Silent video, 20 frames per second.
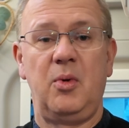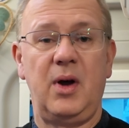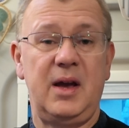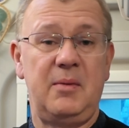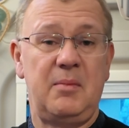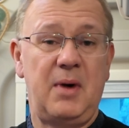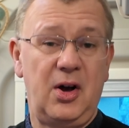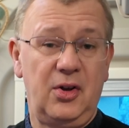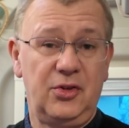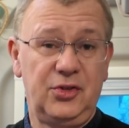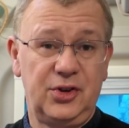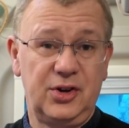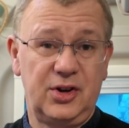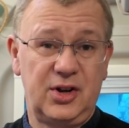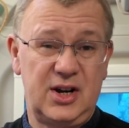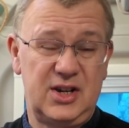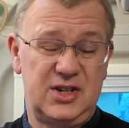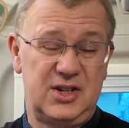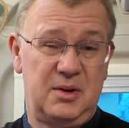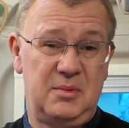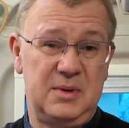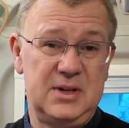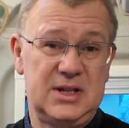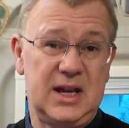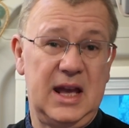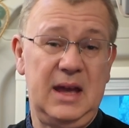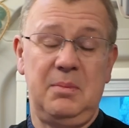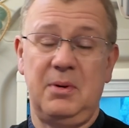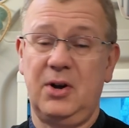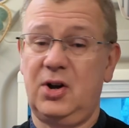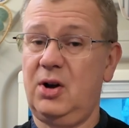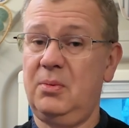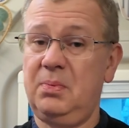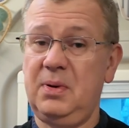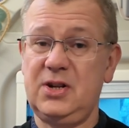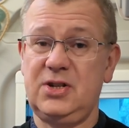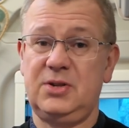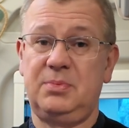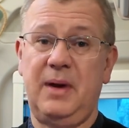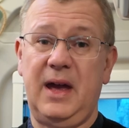I'm also going to do is keep a couple of
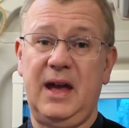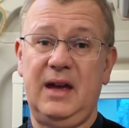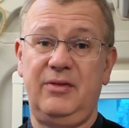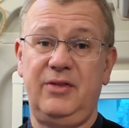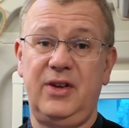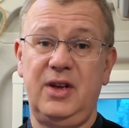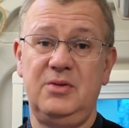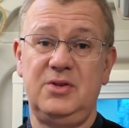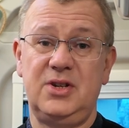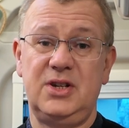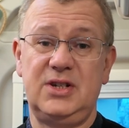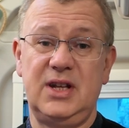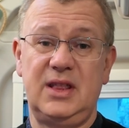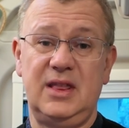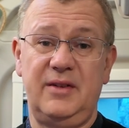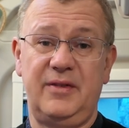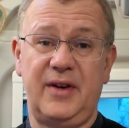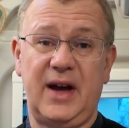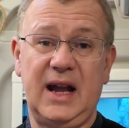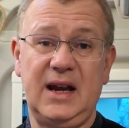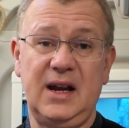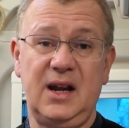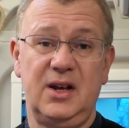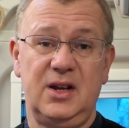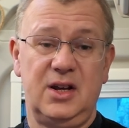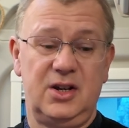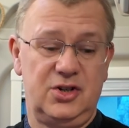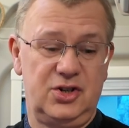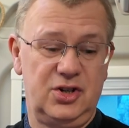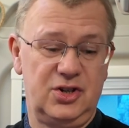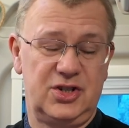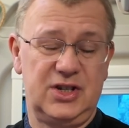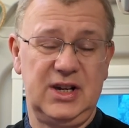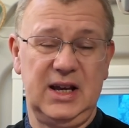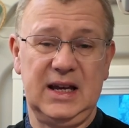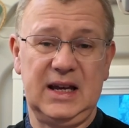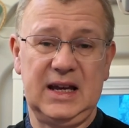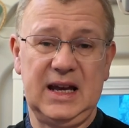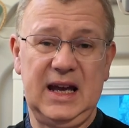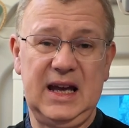spare fuses in the van just in
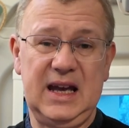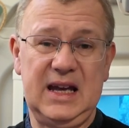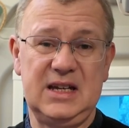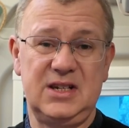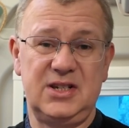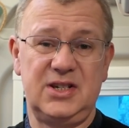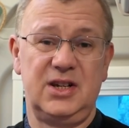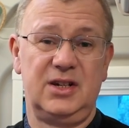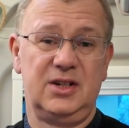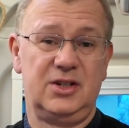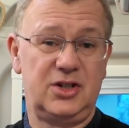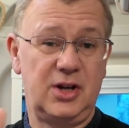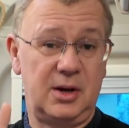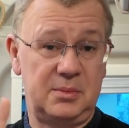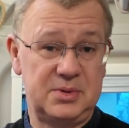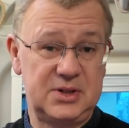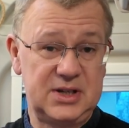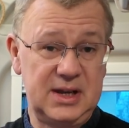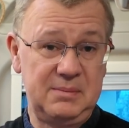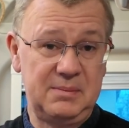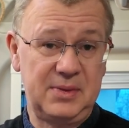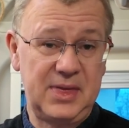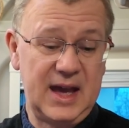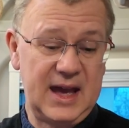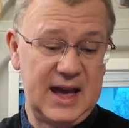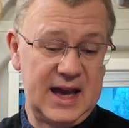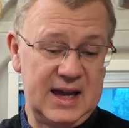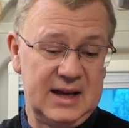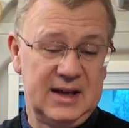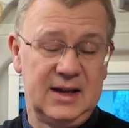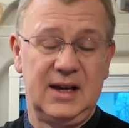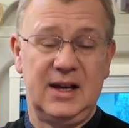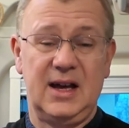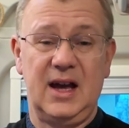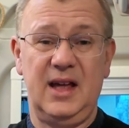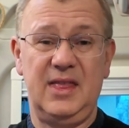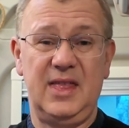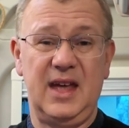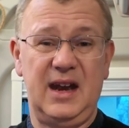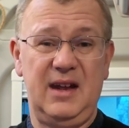case, top tip there,
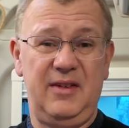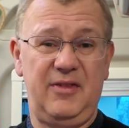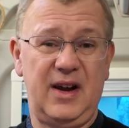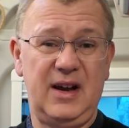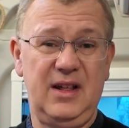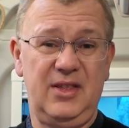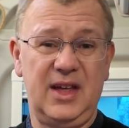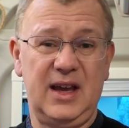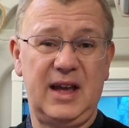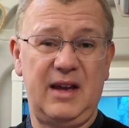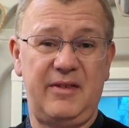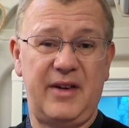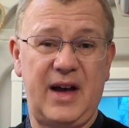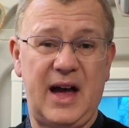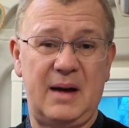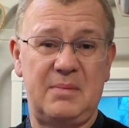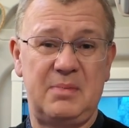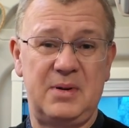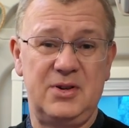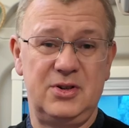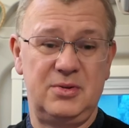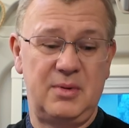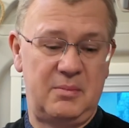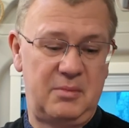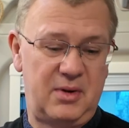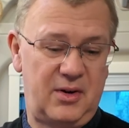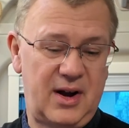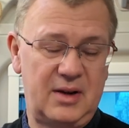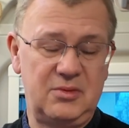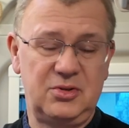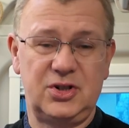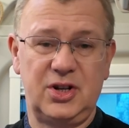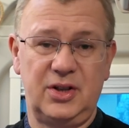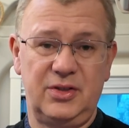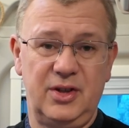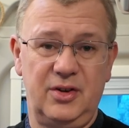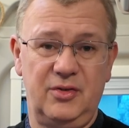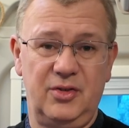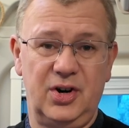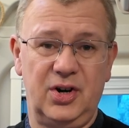and then if anything ever happens when we're out on
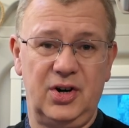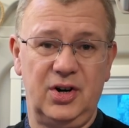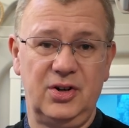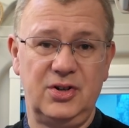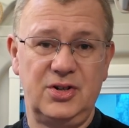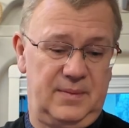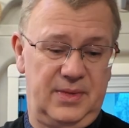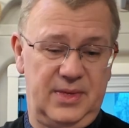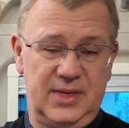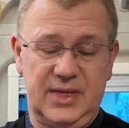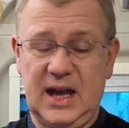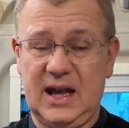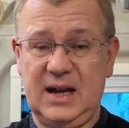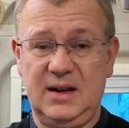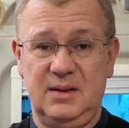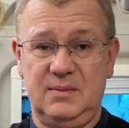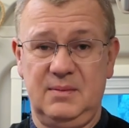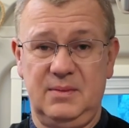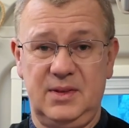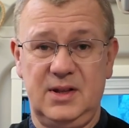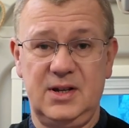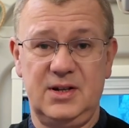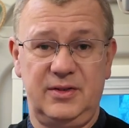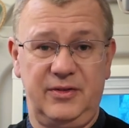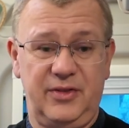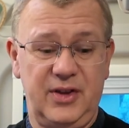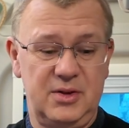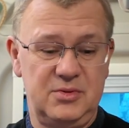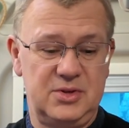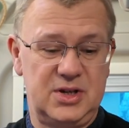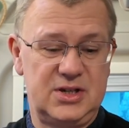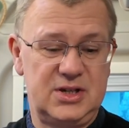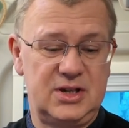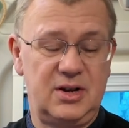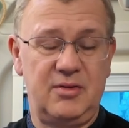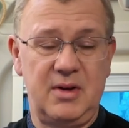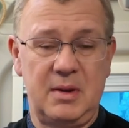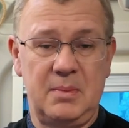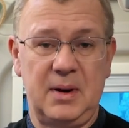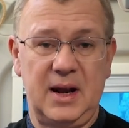the road, then there's fuses to
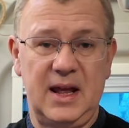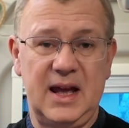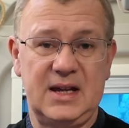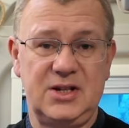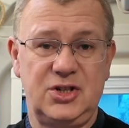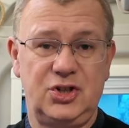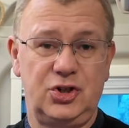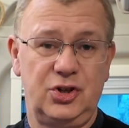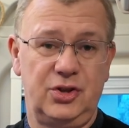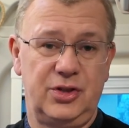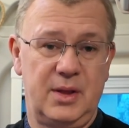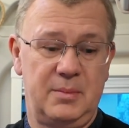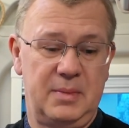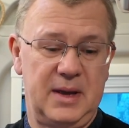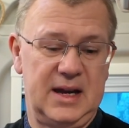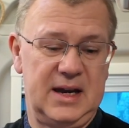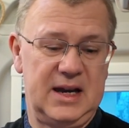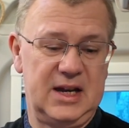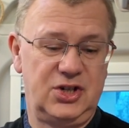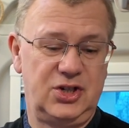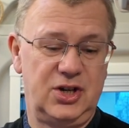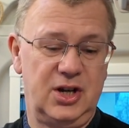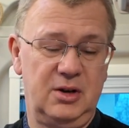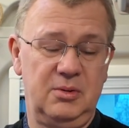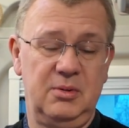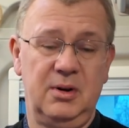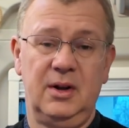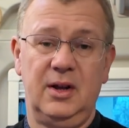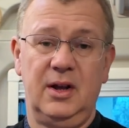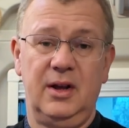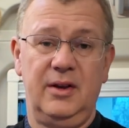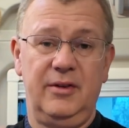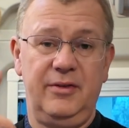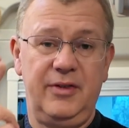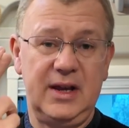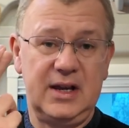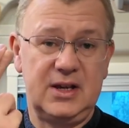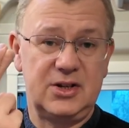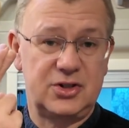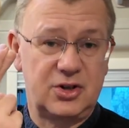replace should there be an issue.
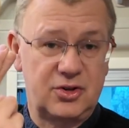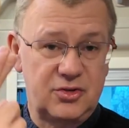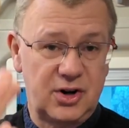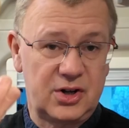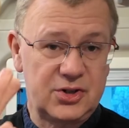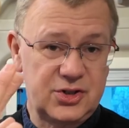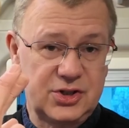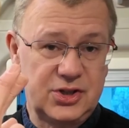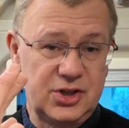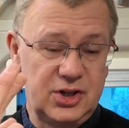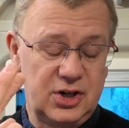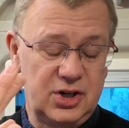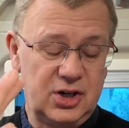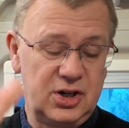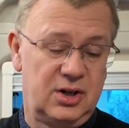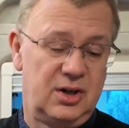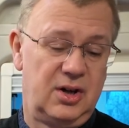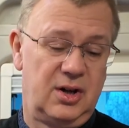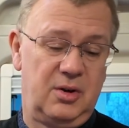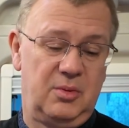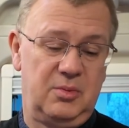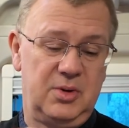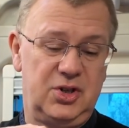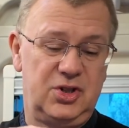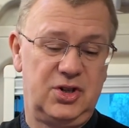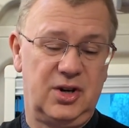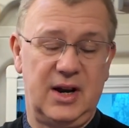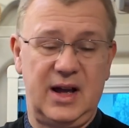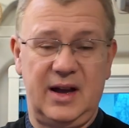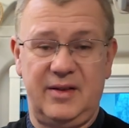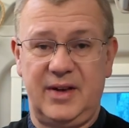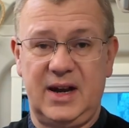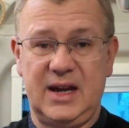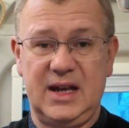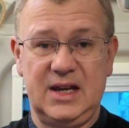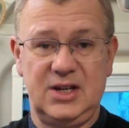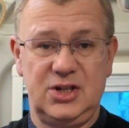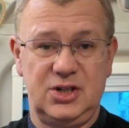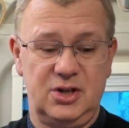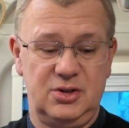Fingers crossed though, we shouldn't have any
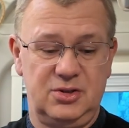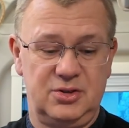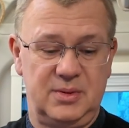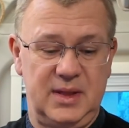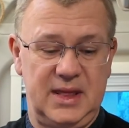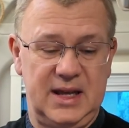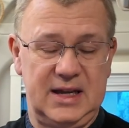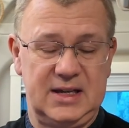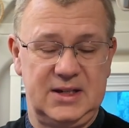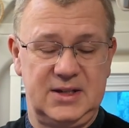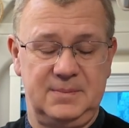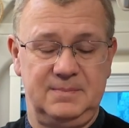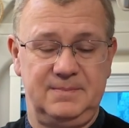issues with it.